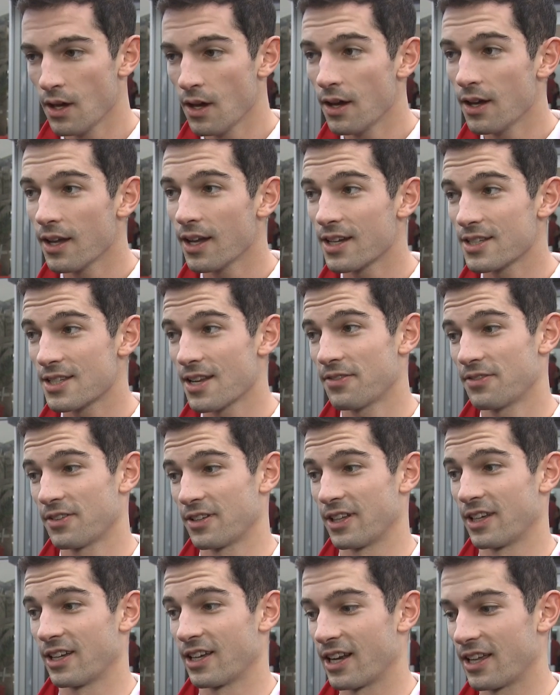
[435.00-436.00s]
Yeah,
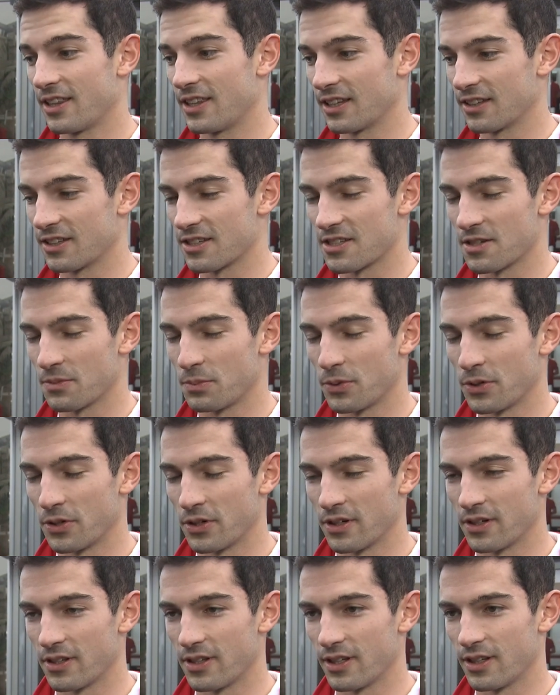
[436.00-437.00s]
definitely. And I think the
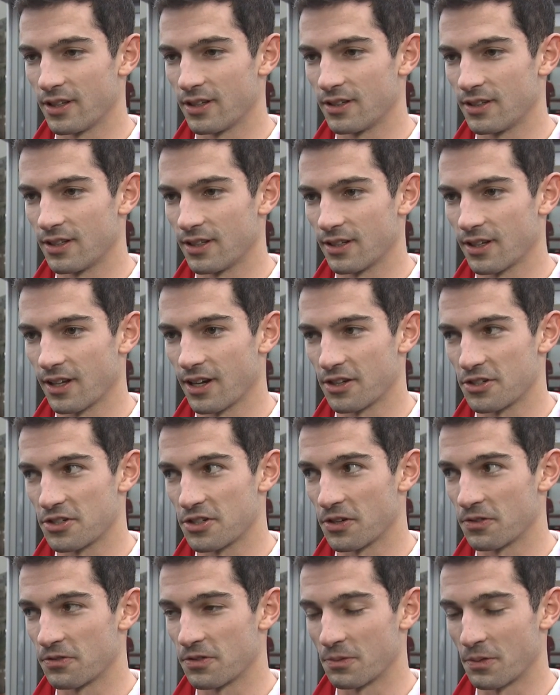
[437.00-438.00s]
support that got
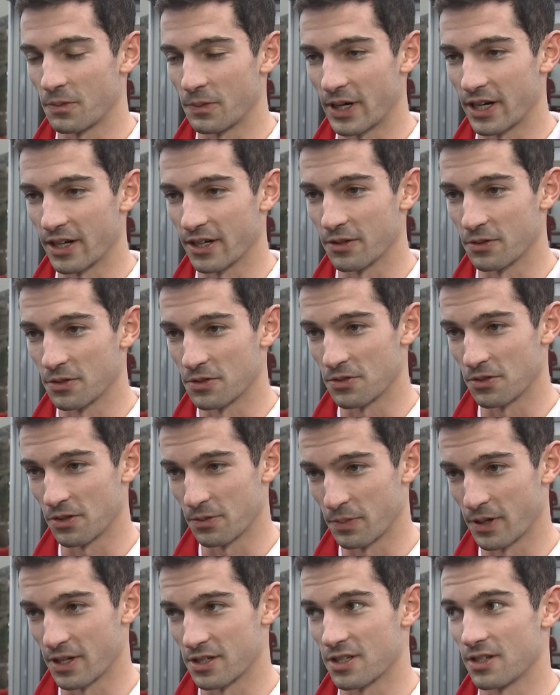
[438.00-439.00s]
shown from America was really
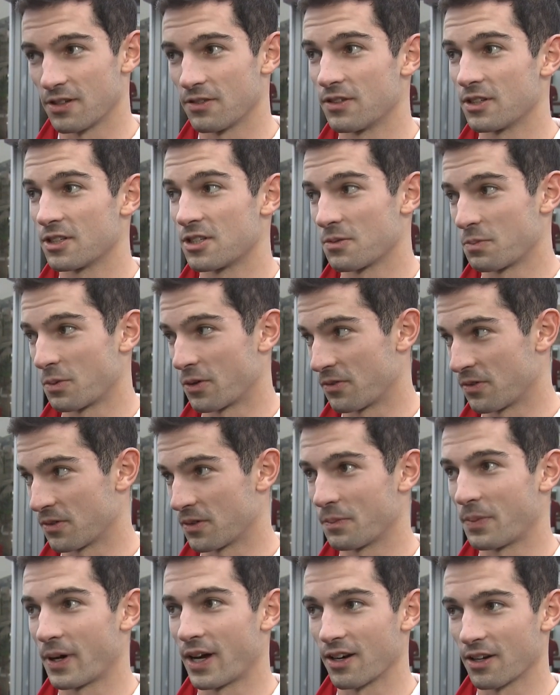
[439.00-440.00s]
positive. The support from the
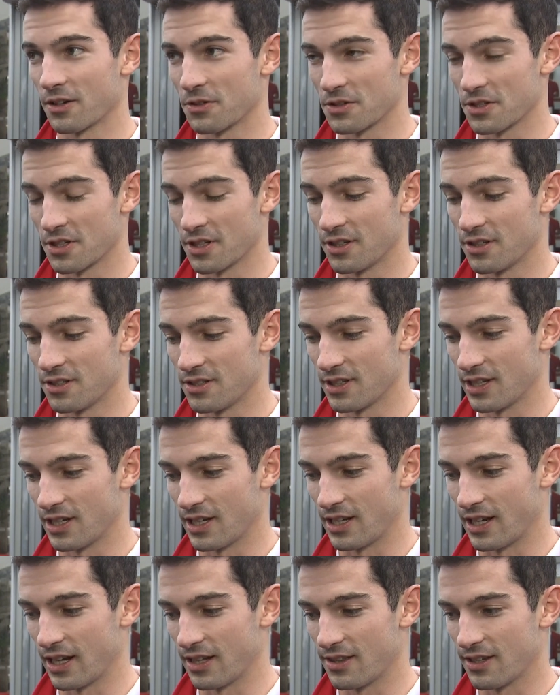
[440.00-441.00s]
paddock was good.
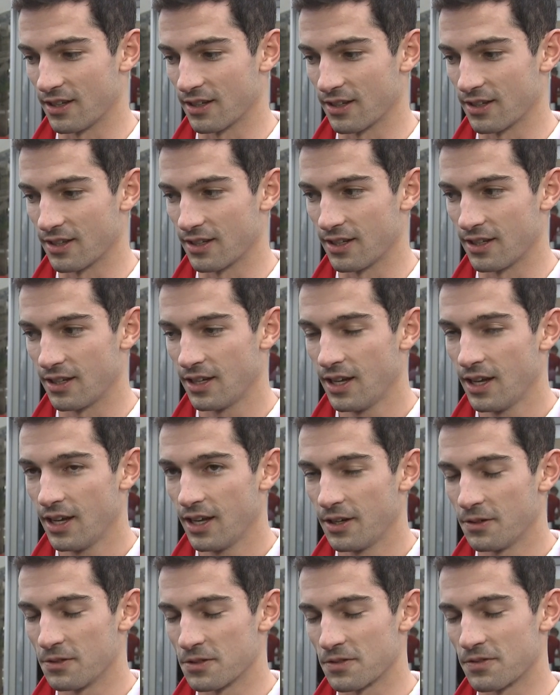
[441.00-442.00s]
And I think that
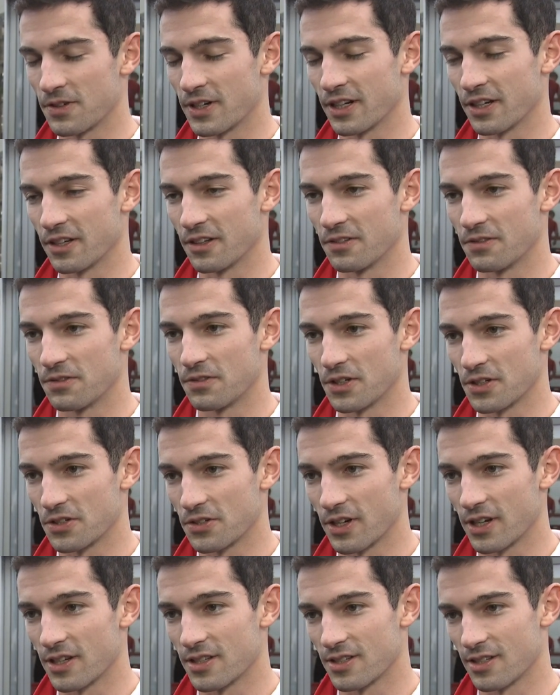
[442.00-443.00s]
it was a very good first
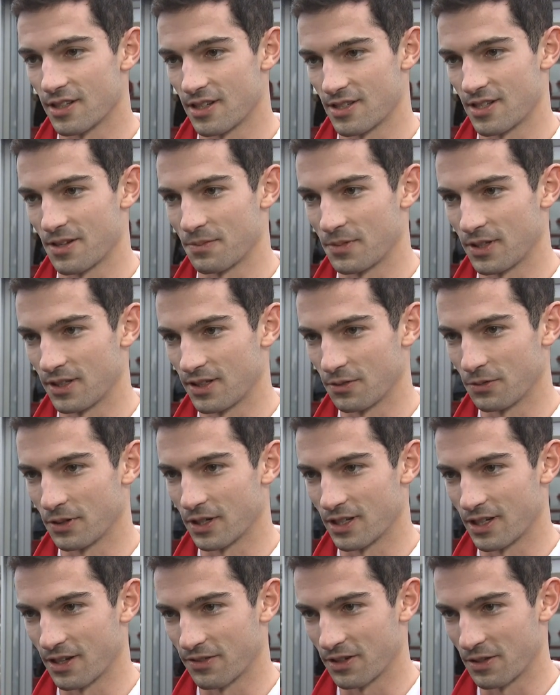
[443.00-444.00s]
race. And it's something that we
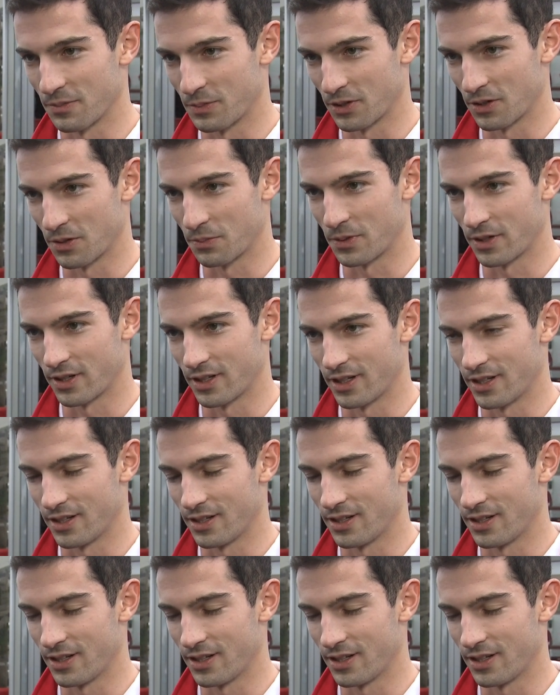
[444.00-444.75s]
can definitely build upon.